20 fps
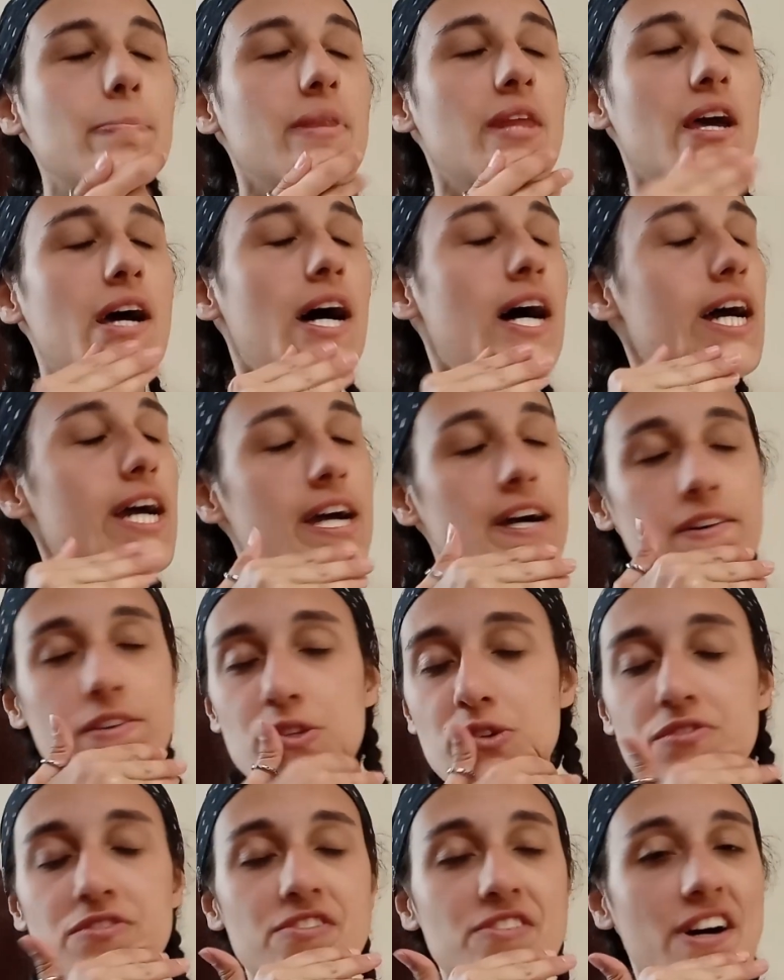Yeah, I have
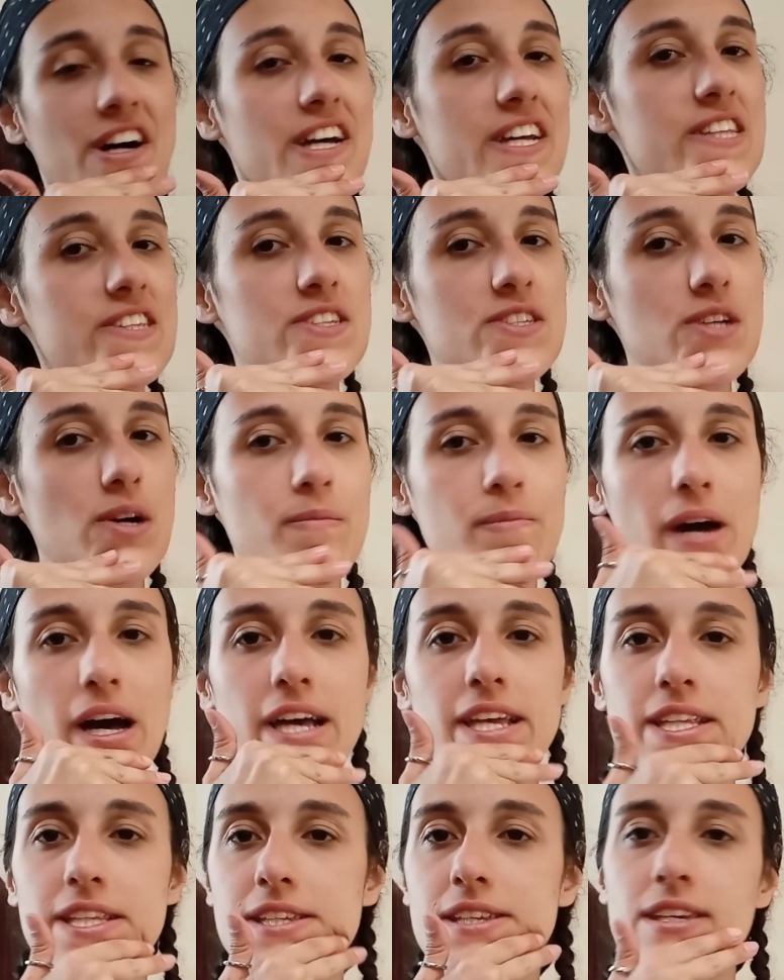to find some
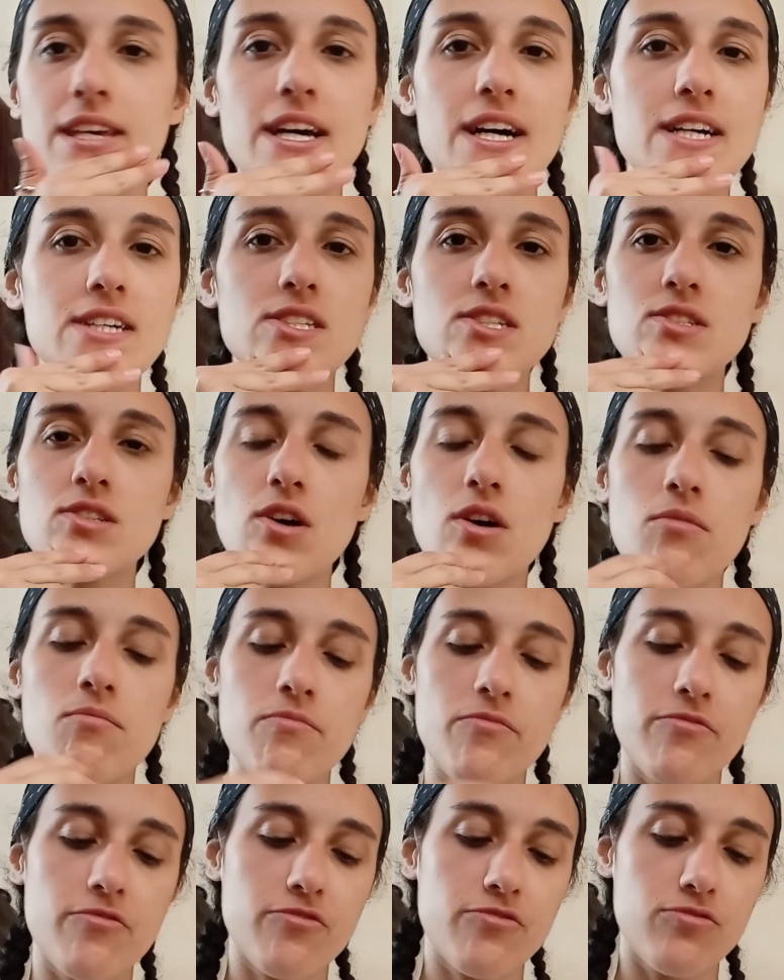idea,
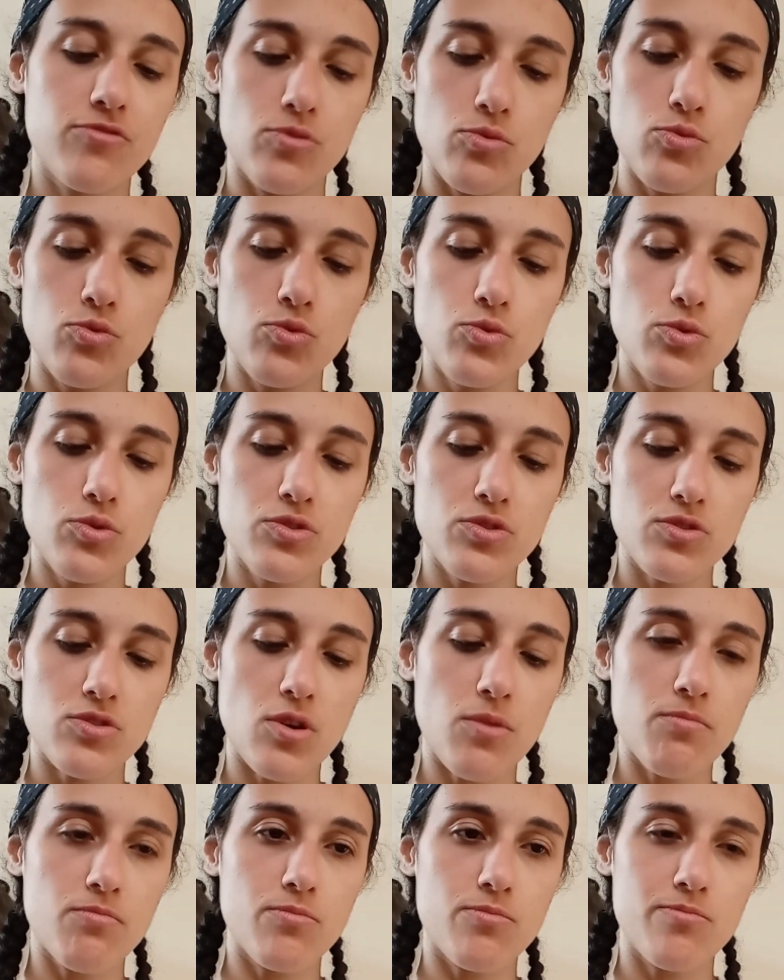some food,
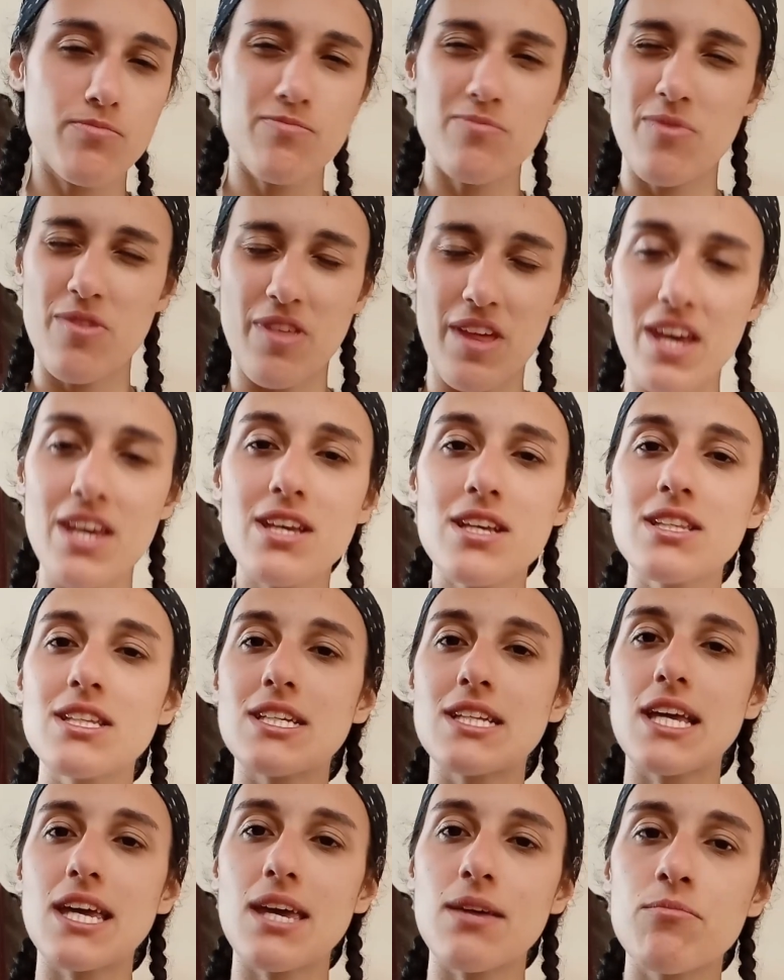something
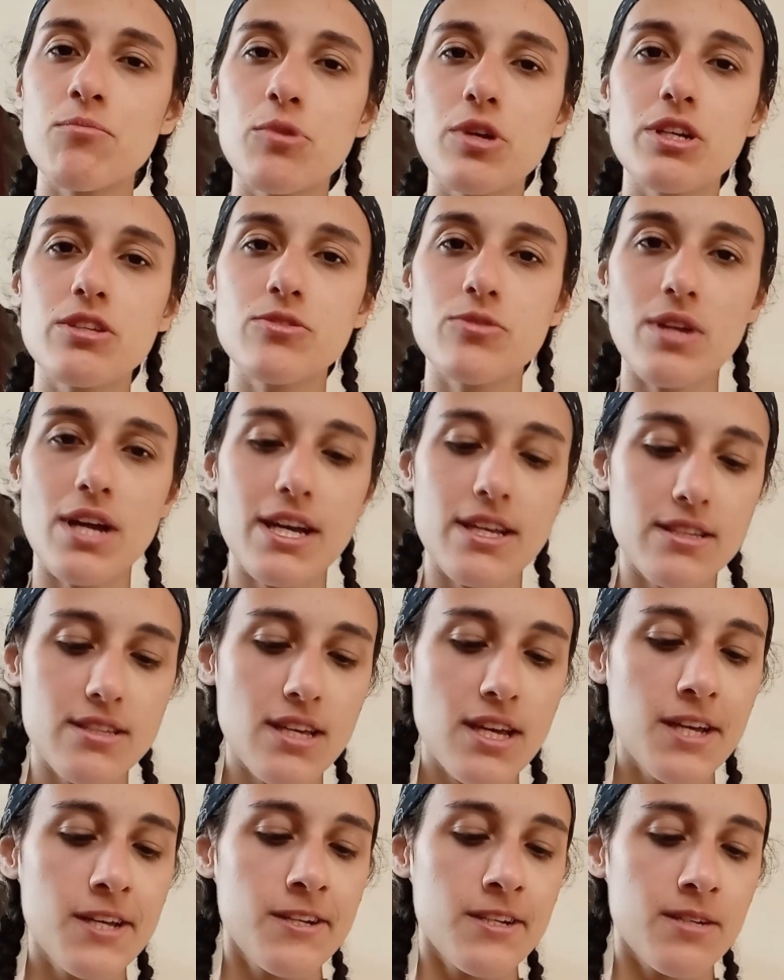that I can bring tonight,
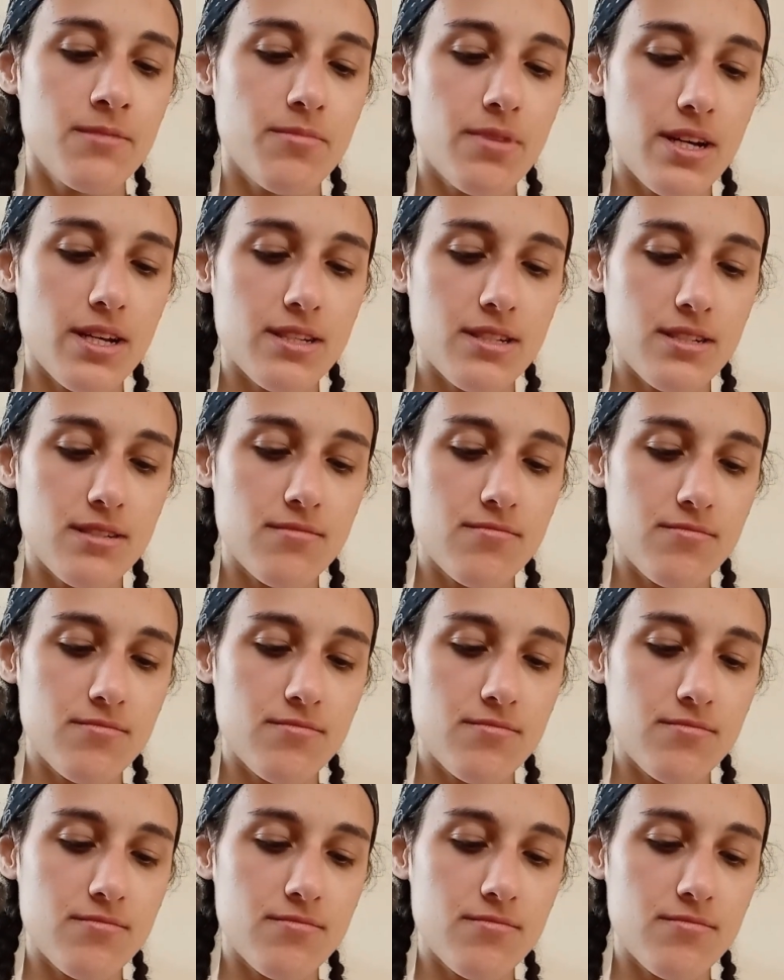but